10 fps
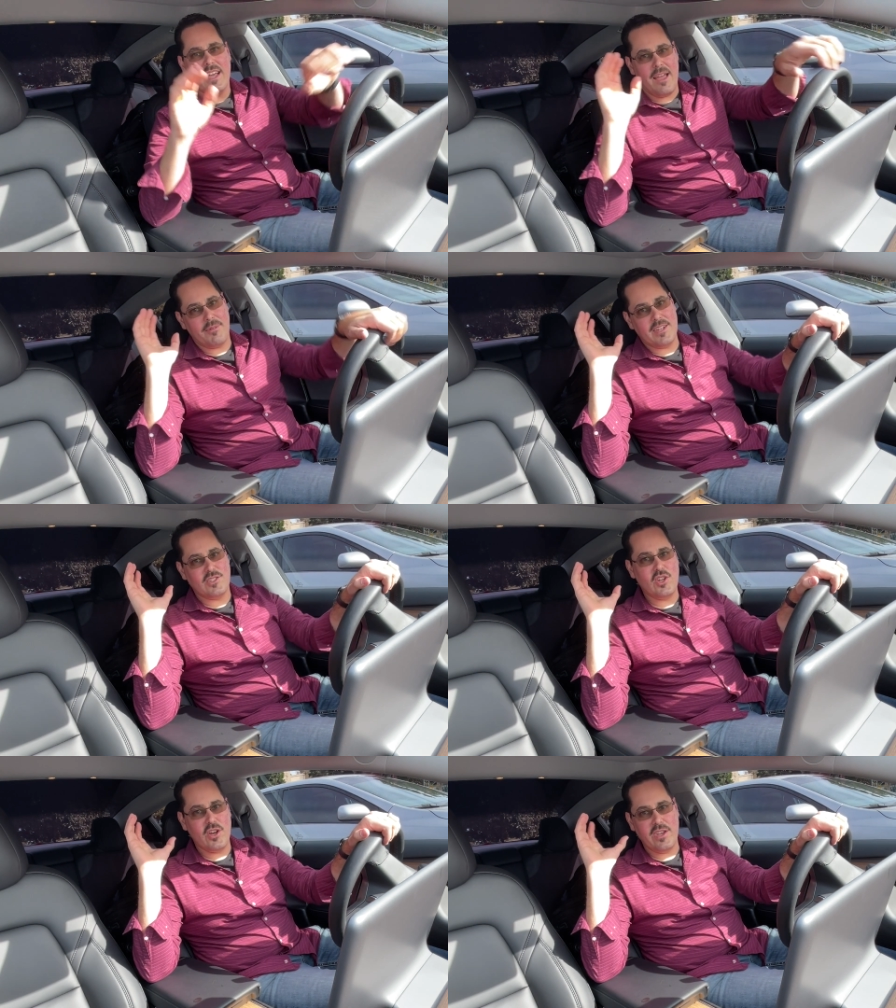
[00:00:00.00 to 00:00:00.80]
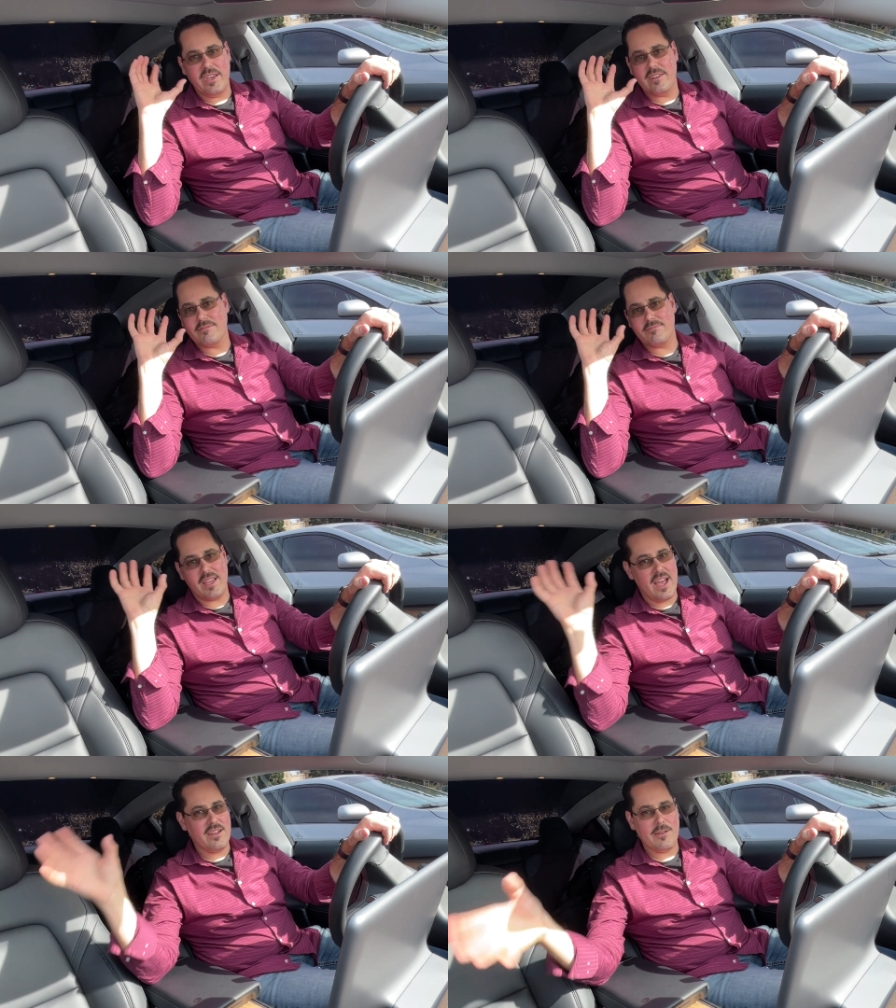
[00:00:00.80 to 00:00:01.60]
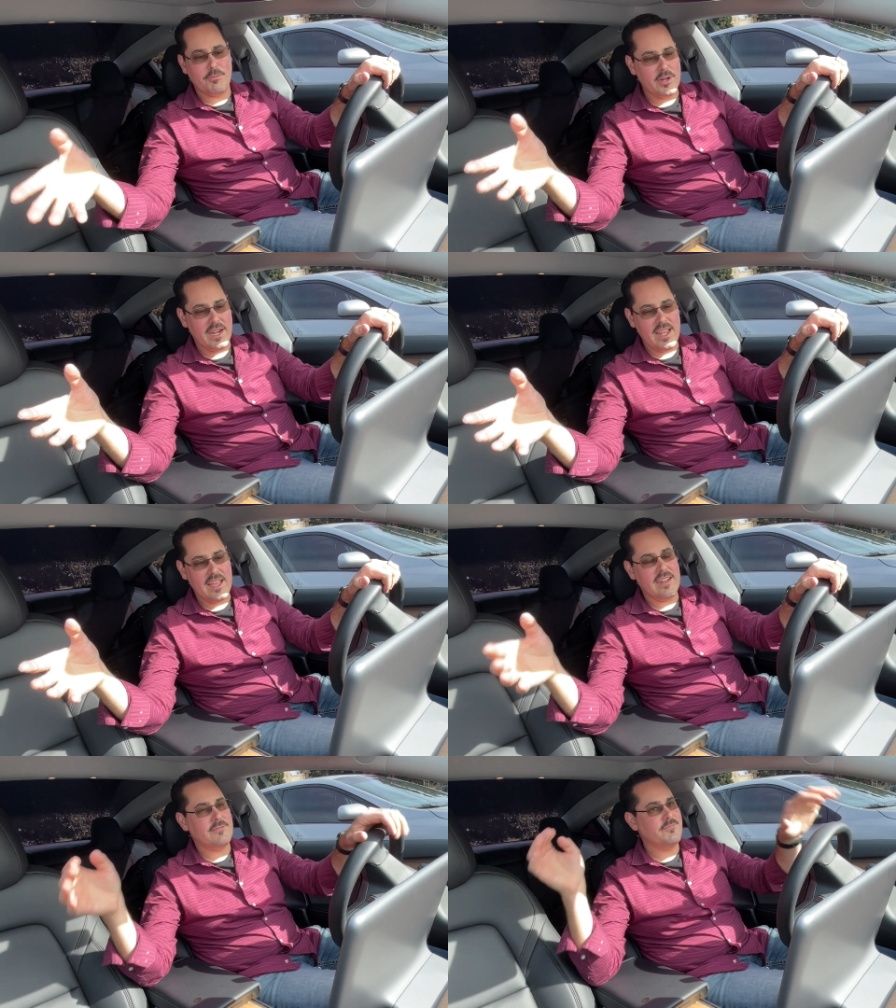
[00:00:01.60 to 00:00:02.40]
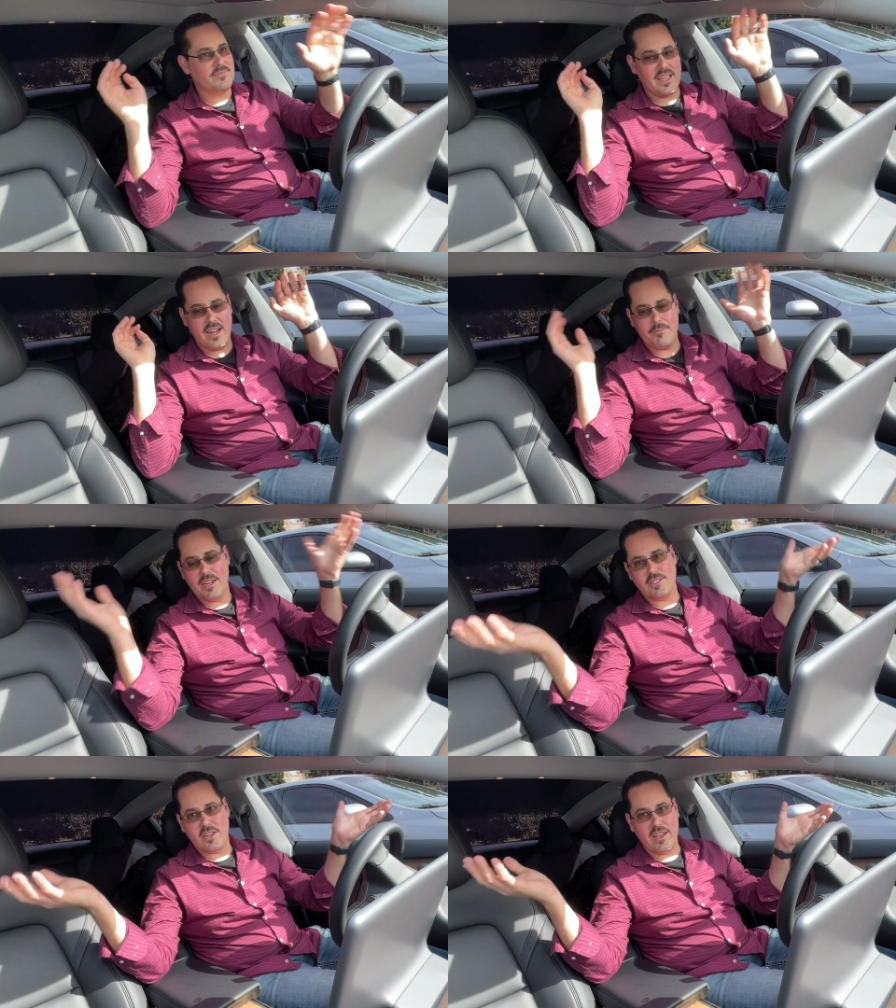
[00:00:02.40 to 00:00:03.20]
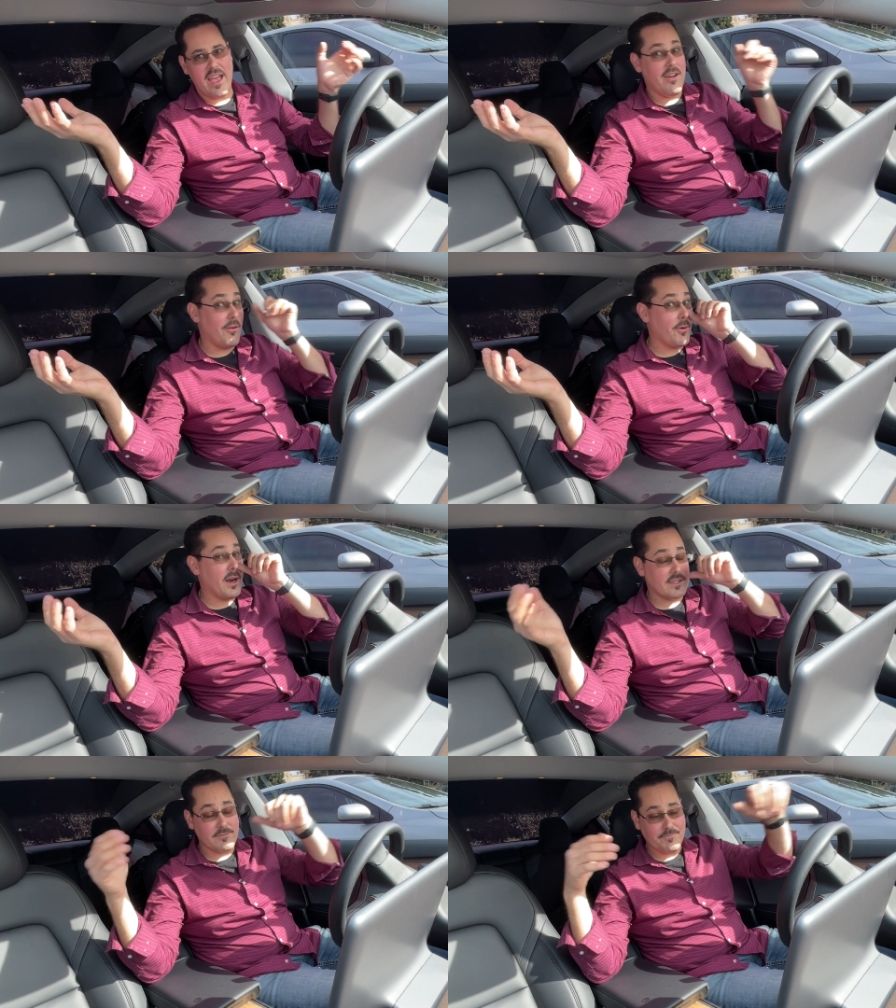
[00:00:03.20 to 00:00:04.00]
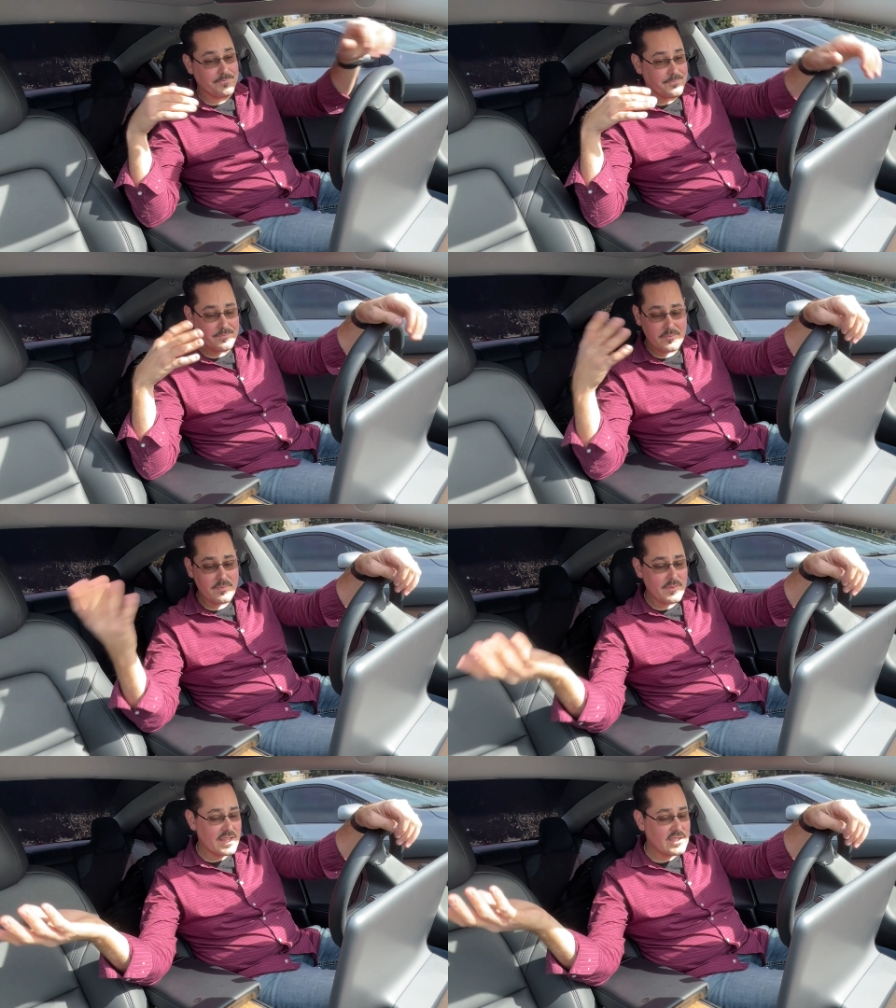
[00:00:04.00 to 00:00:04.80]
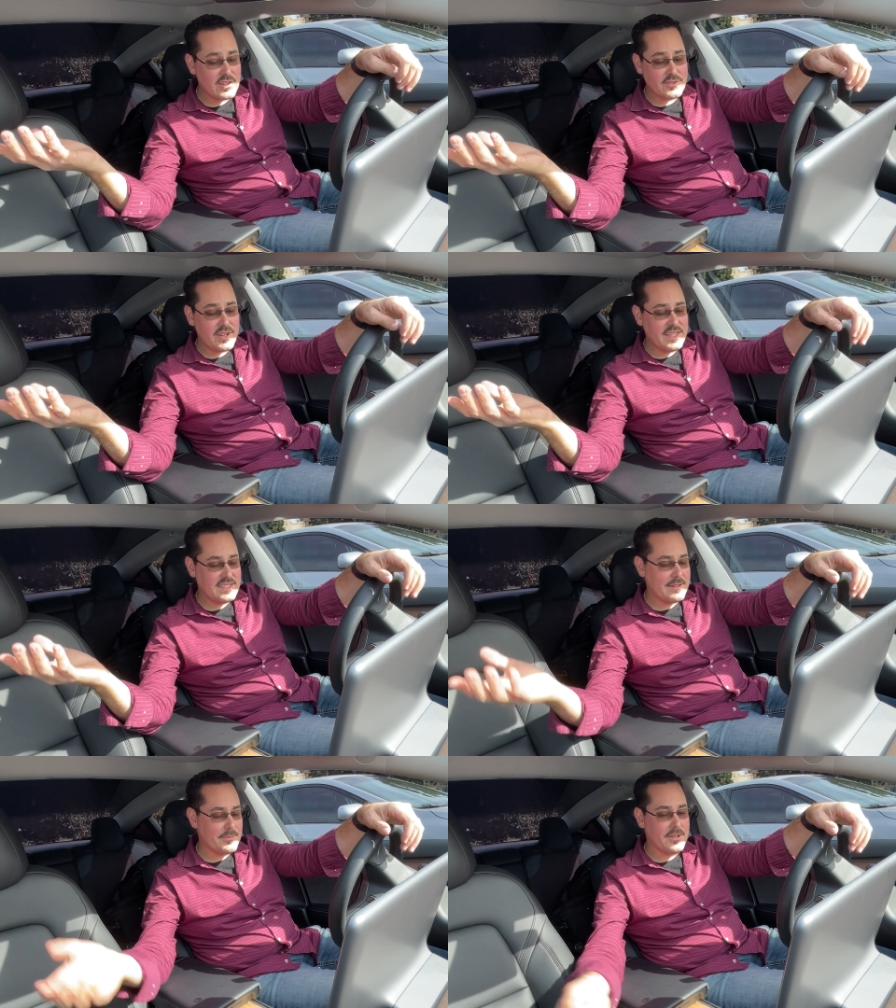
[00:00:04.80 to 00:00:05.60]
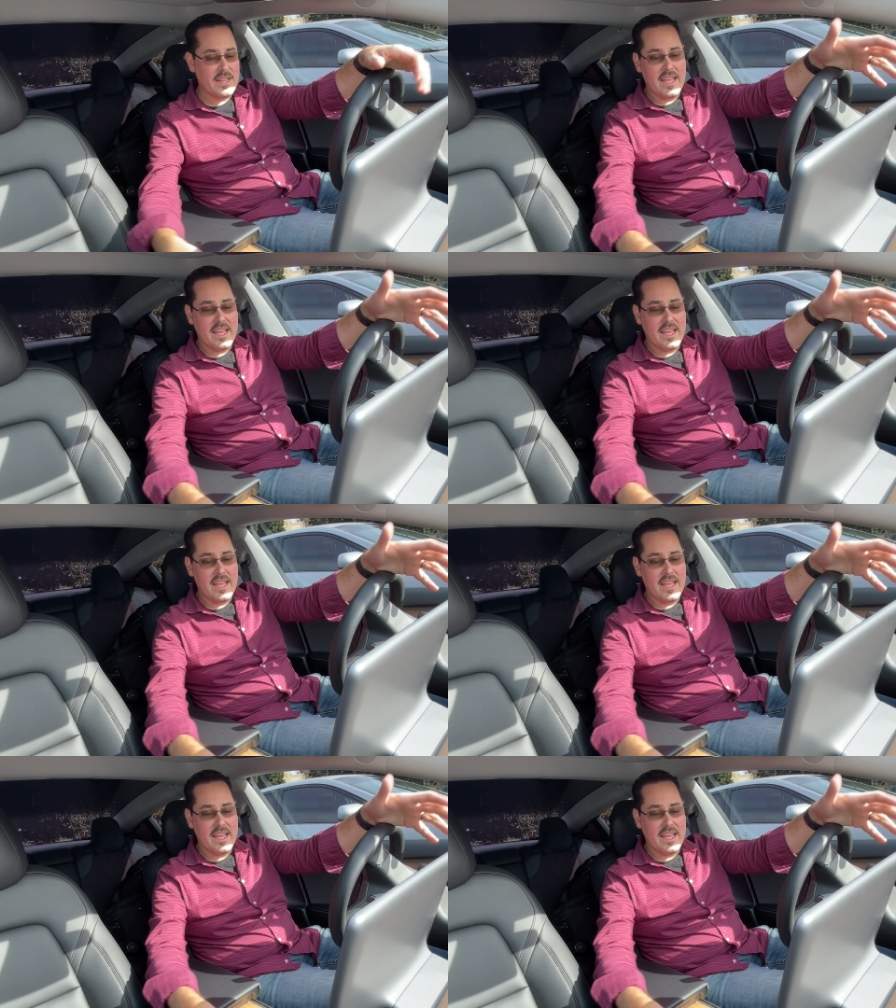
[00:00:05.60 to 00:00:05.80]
I'm going to show you how to put it in, and I'm going to show you how it works. So it's really simple.